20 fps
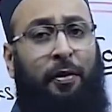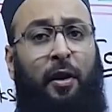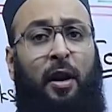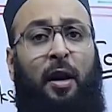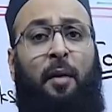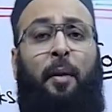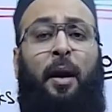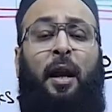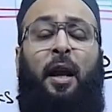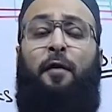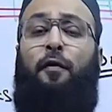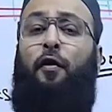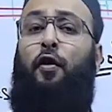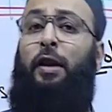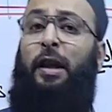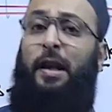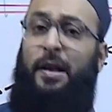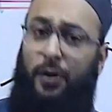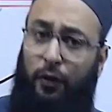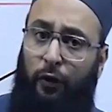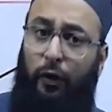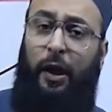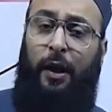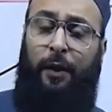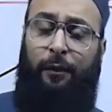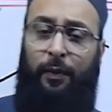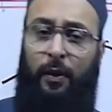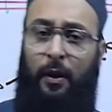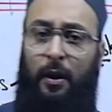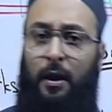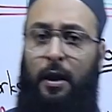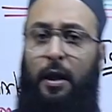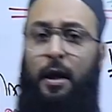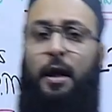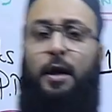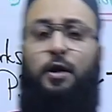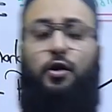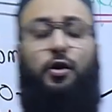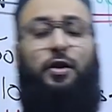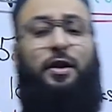and the remaining for these 3.
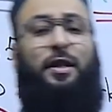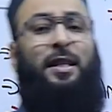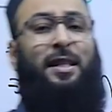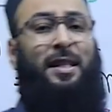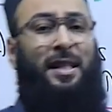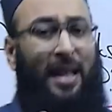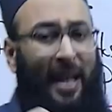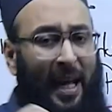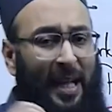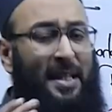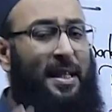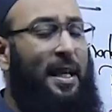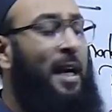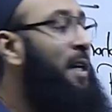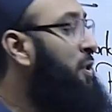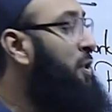So let's